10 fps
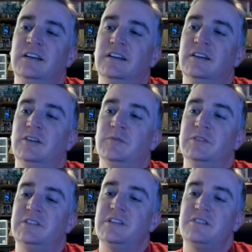
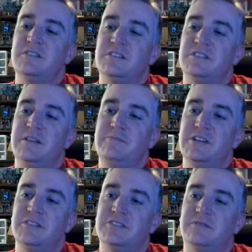But there's the shape
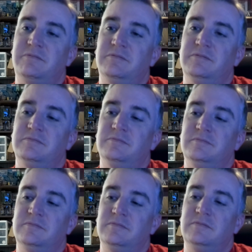change.
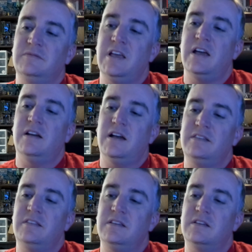Yeah,
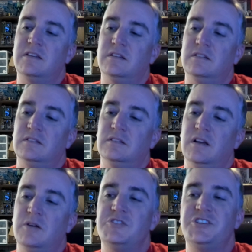
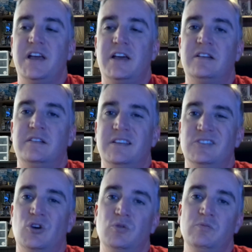I wish he had
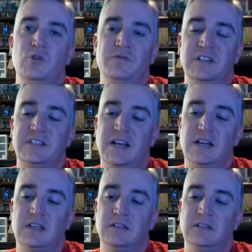his own move and
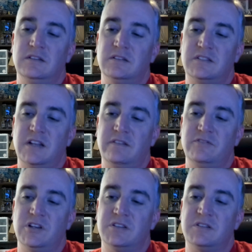attack instead of
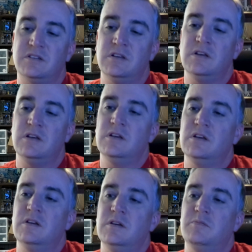just
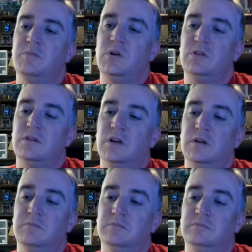
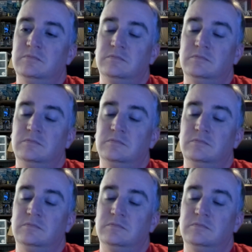phasing